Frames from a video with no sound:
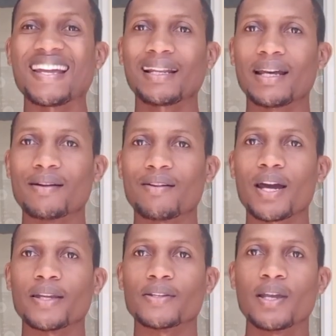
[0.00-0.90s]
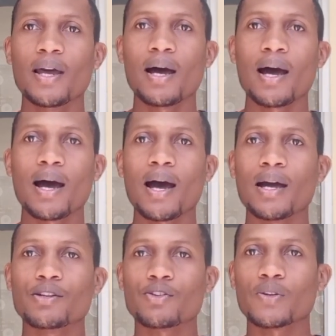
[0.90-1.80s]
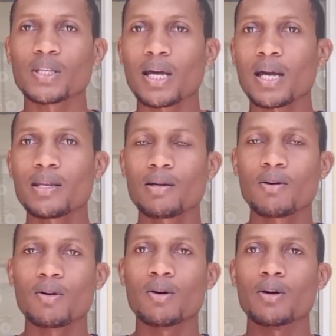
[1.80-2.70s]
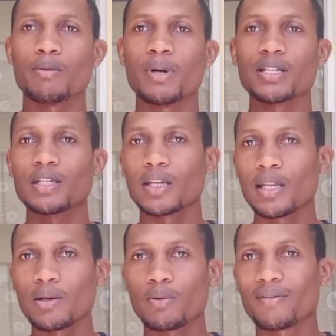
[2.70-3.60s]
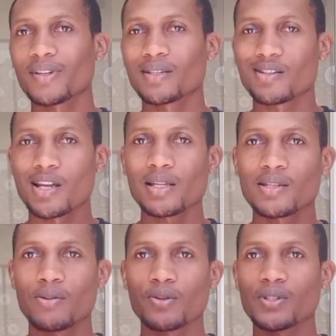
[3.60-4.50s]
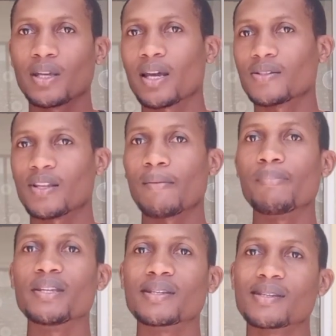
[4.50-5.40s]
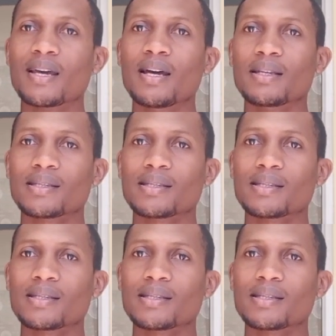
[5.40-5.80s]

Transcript: Declan Rice. Trossard or Martinelli, whoever starts, those guys, they are beasts.